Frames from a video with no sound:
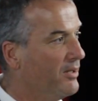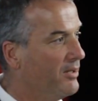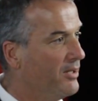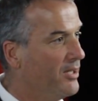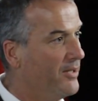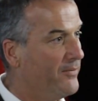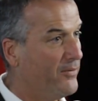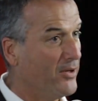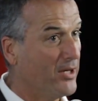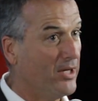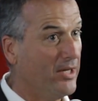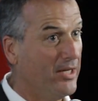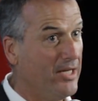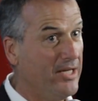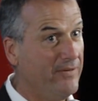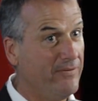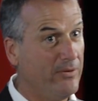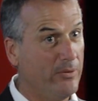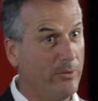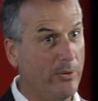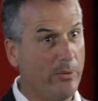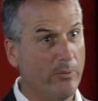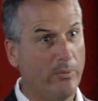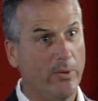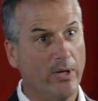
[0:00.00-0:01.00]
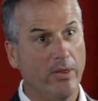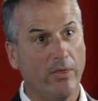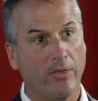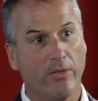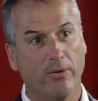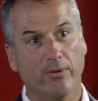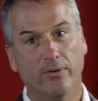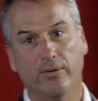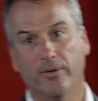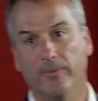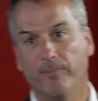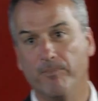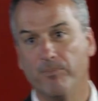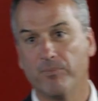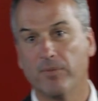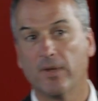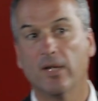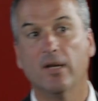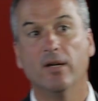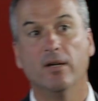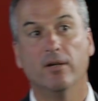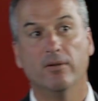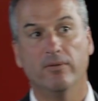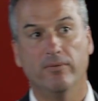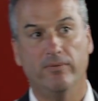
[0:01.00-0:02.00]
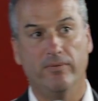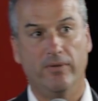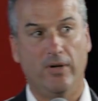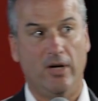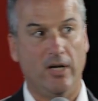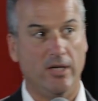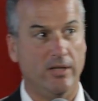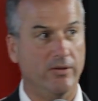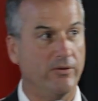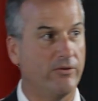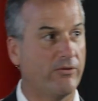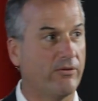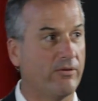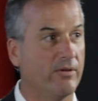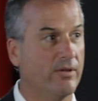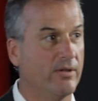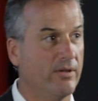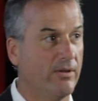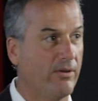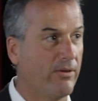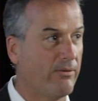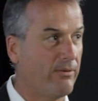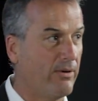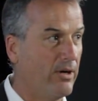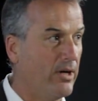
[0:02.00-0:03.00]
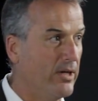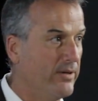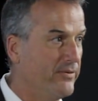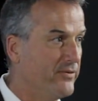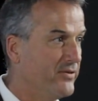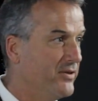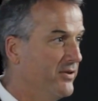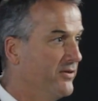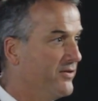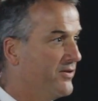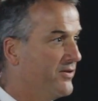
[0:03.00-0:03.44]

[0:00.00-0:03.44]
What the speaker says: if I can leave you with one thought, violence thrives in